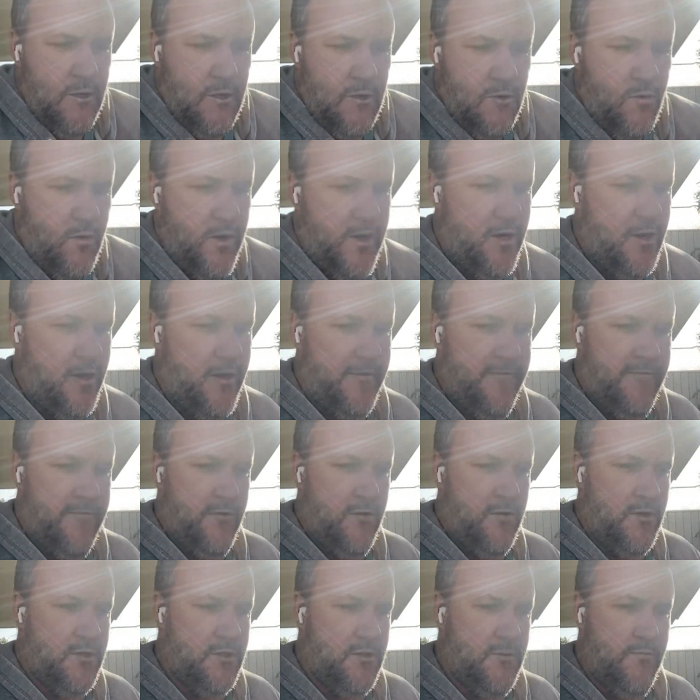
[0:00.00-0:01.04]
When I
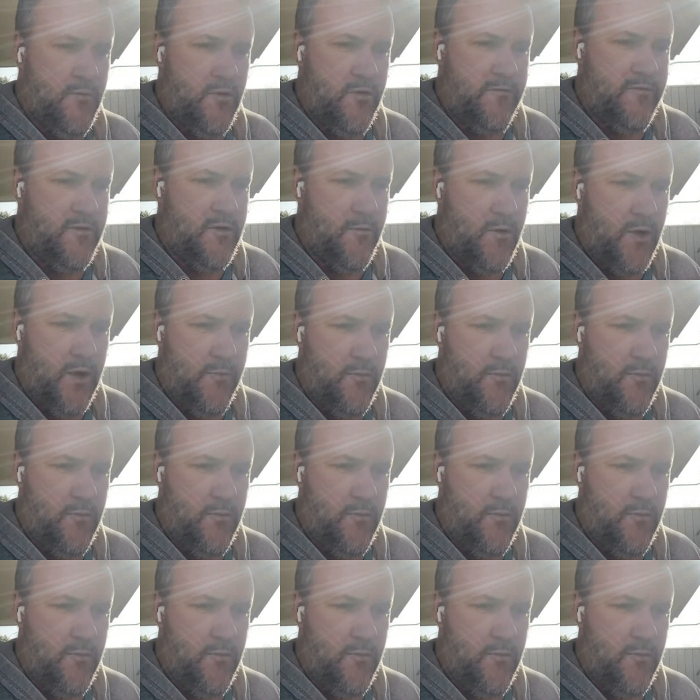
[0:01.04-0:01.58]
first moved to my